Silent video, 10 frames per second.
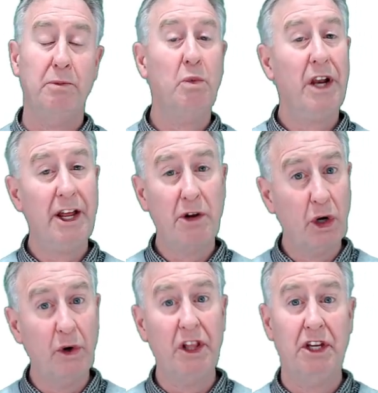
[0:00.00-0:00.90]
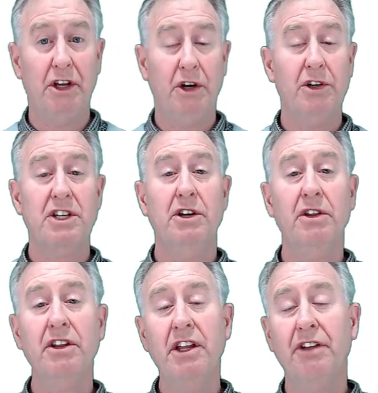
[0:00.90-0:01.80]
What I currently know is I know
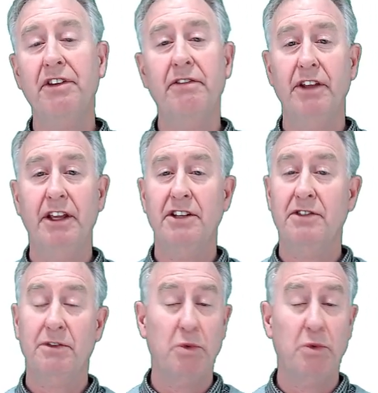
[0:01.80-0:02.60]
the delta V is